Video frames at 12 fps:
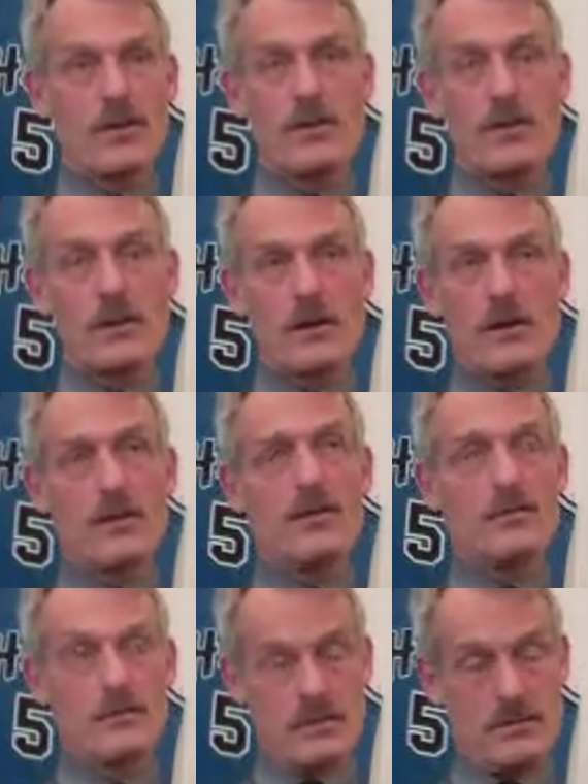They're
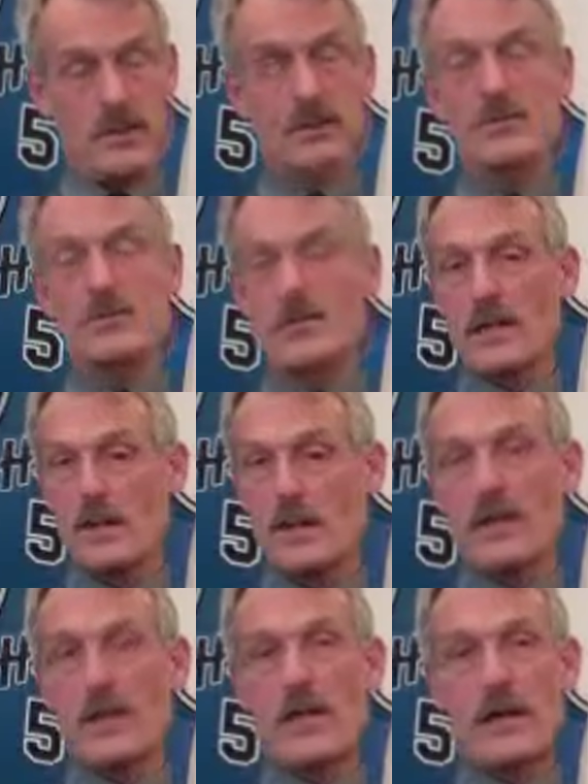understand
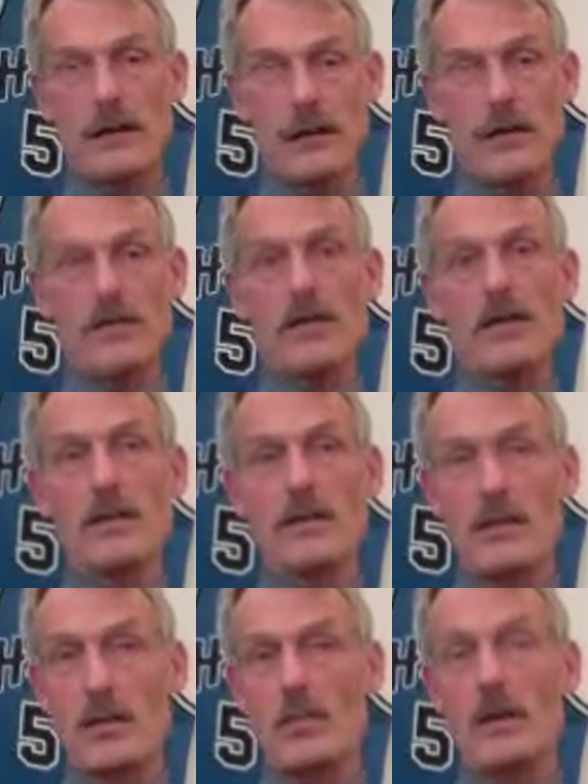that, and then
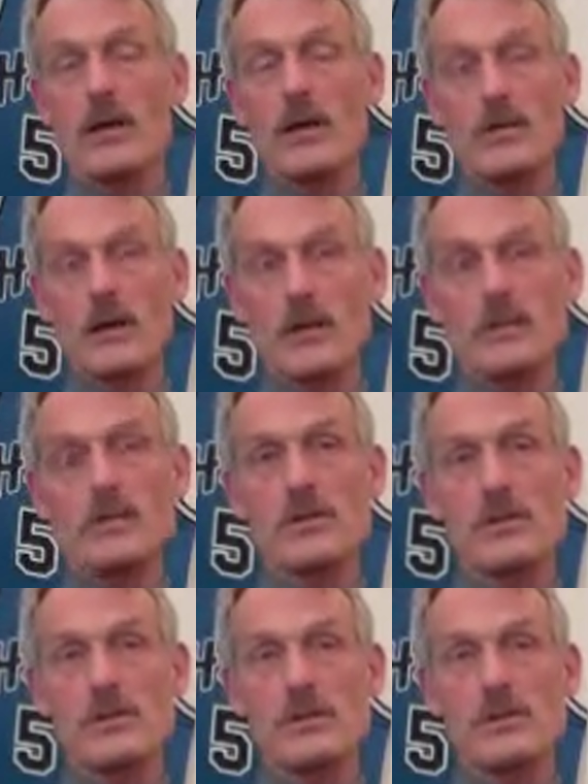the bigger picture
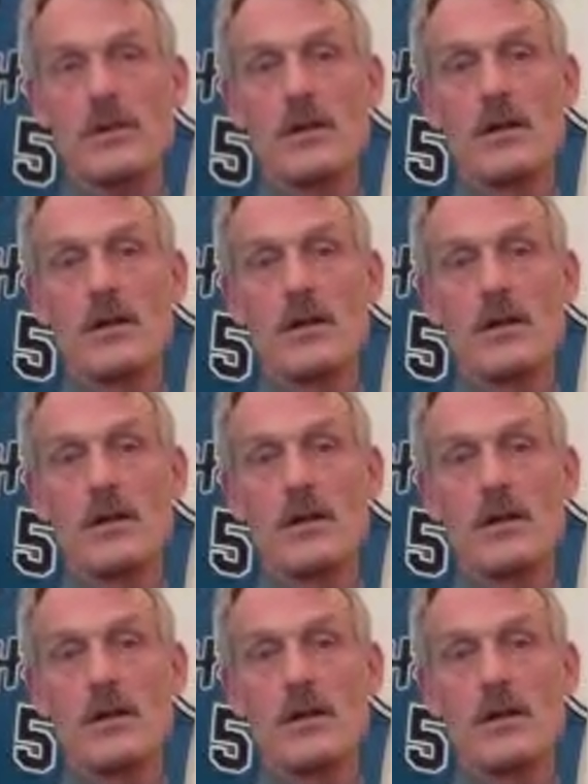is